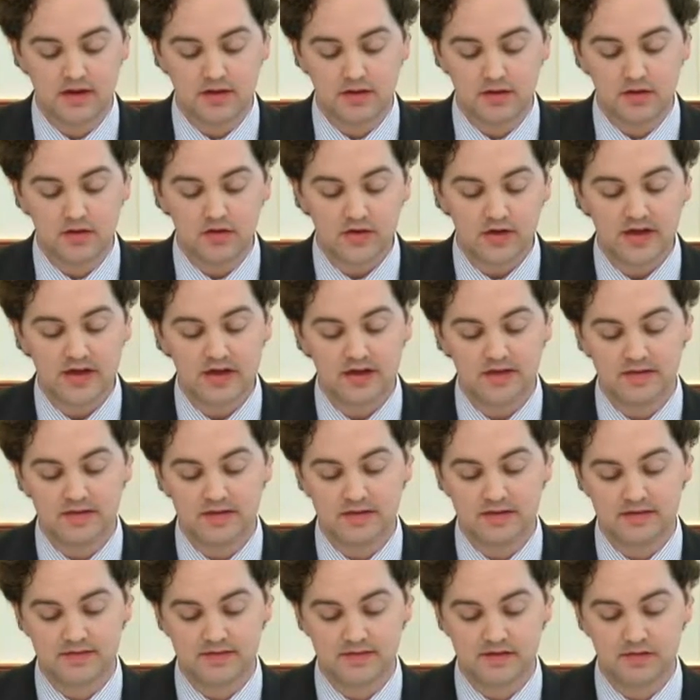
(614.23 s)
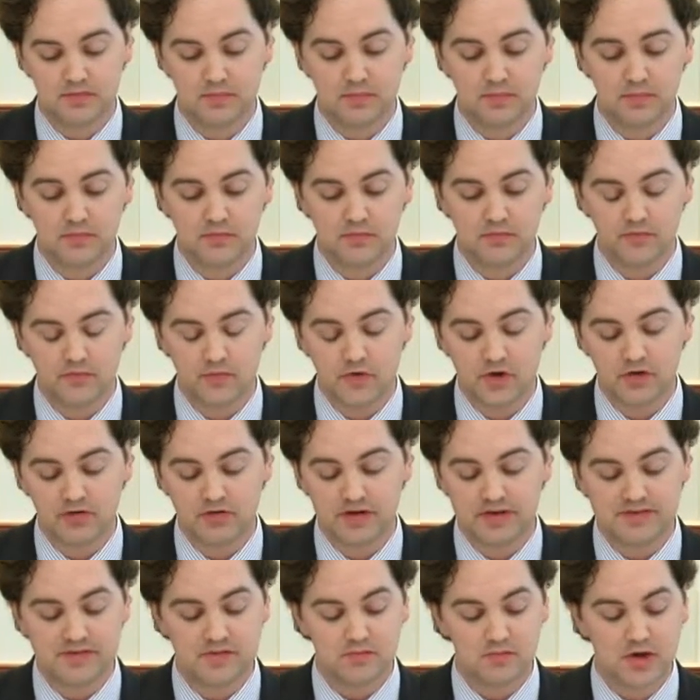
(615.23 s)
looking at this in a
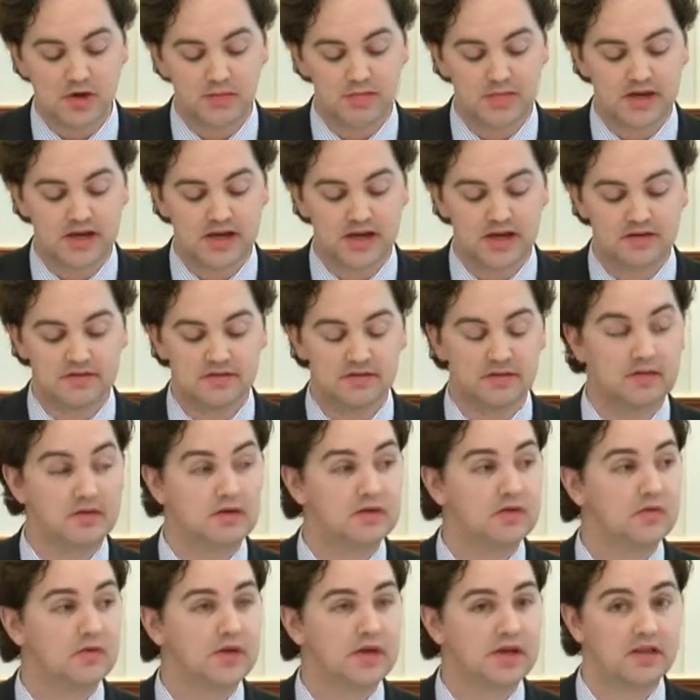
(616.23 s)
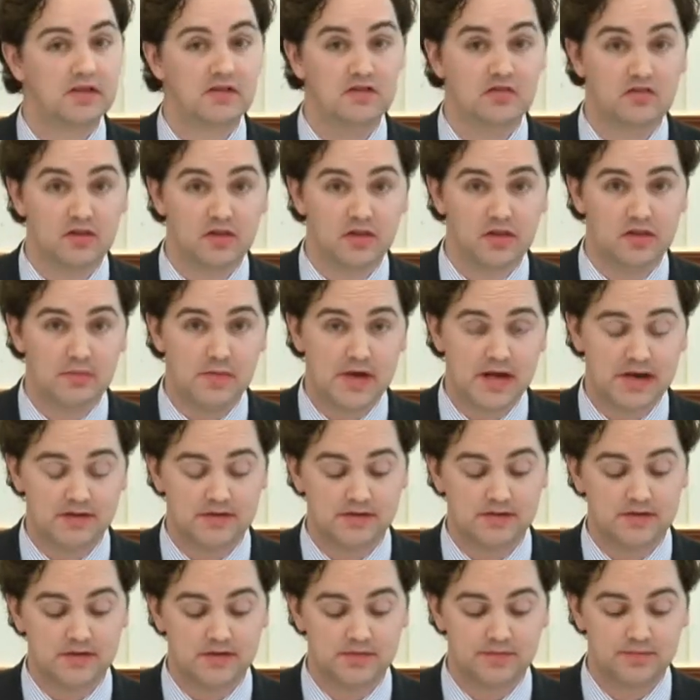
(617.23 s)
recent publication in the New England Journal of
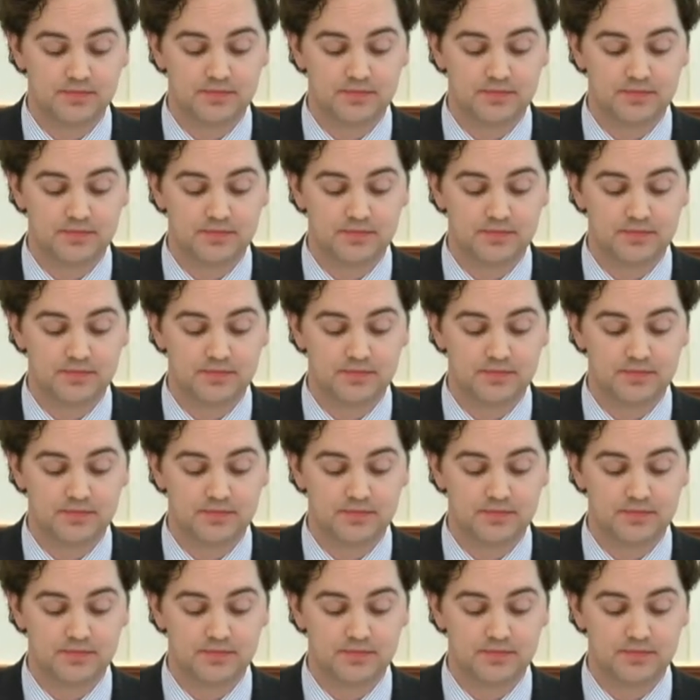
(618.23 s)
Medicine.